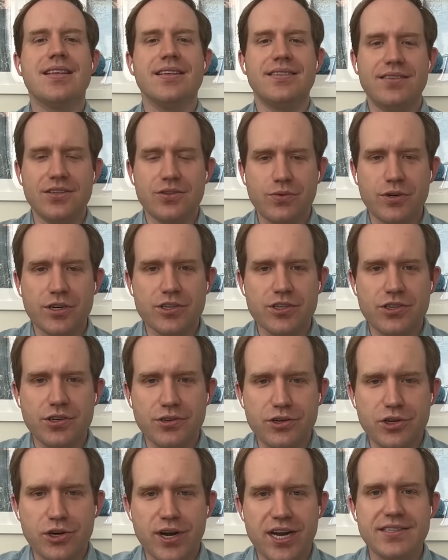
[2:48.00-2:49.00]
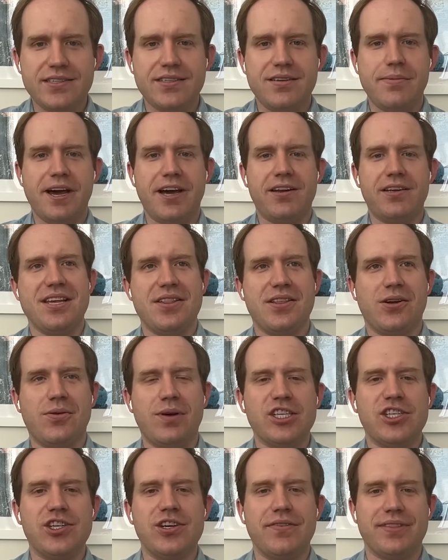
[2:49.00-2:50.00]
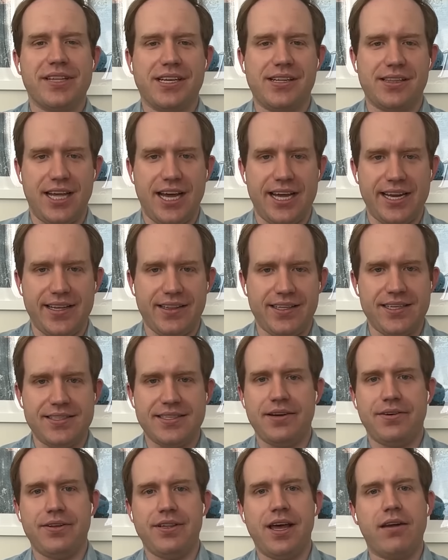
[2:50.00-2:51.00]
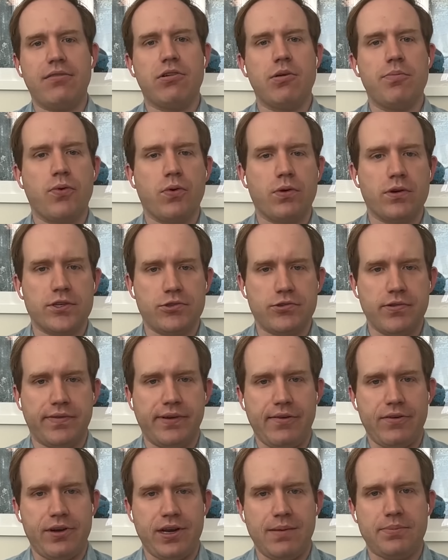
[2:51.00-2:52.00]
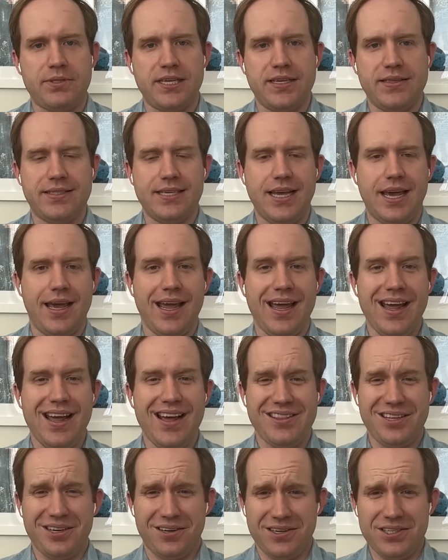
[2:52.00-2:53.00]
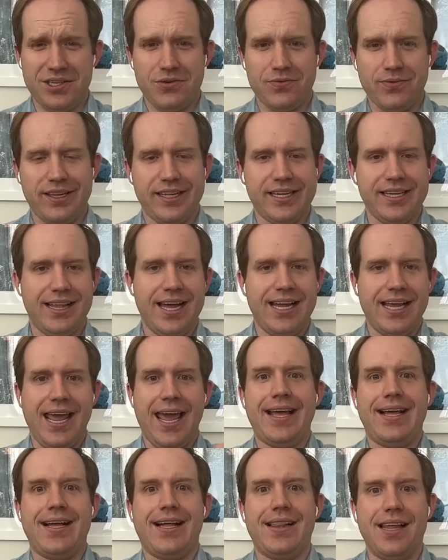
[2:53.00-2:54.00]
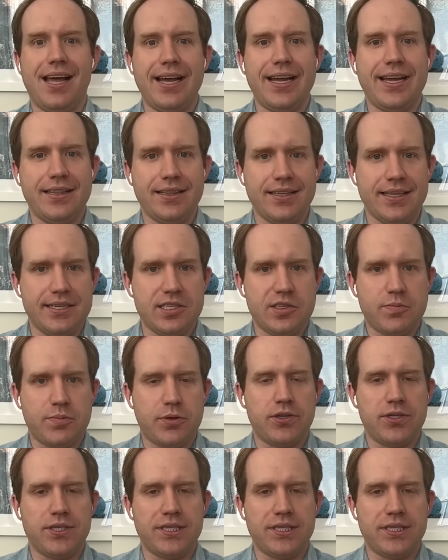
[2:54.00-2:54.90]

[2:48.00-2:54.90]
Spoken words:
This is what is so crazy about it. The question of the client list. Now, a lot of reporters who have covered Epstein say there isn't really a client list per